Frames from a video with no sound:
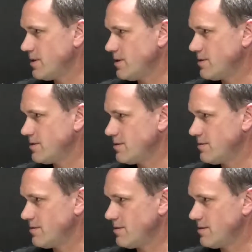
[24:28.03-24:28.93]

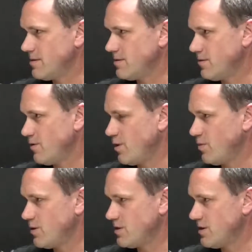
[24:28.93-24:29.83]
It's a sort of a
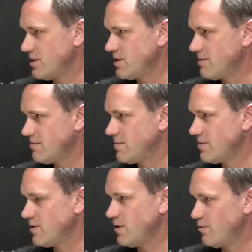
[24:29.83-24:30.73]
homogeneous,
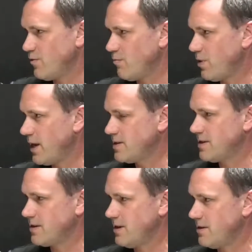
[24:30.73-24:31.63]
uniform
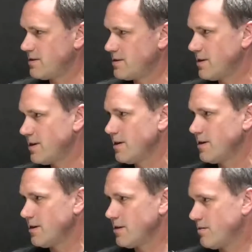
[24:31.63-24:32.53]
plastic that's
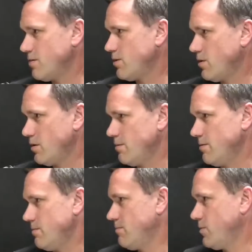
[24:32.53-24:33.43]
got
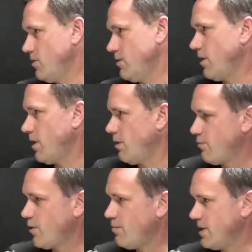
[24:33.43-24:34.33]
good
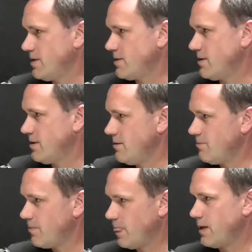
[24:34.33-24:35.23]
nylon properties, like
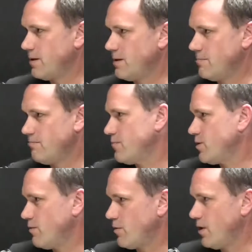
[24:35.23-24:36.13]
a
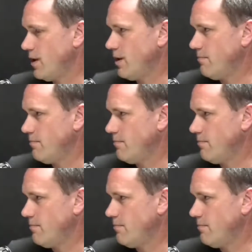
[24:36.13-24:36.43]
sort of